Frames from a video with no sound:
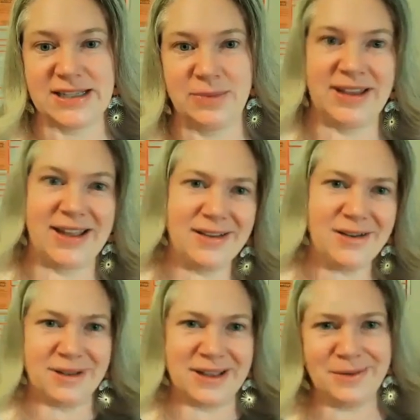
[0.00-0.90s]
So we're like,
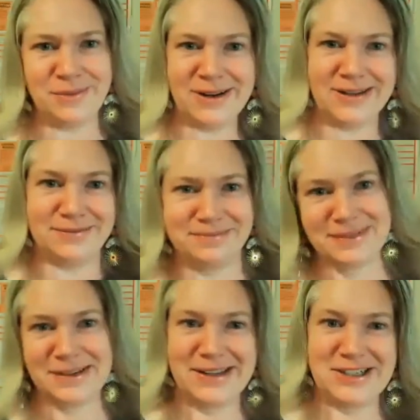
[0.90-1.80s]
oh, I don't want to
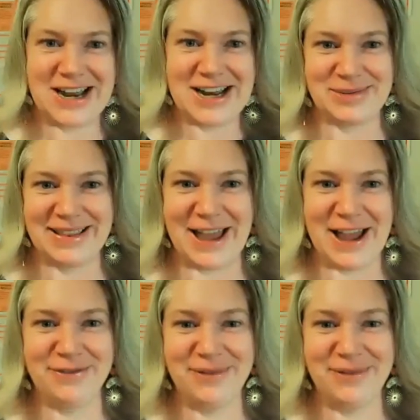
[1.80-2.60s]
change my life.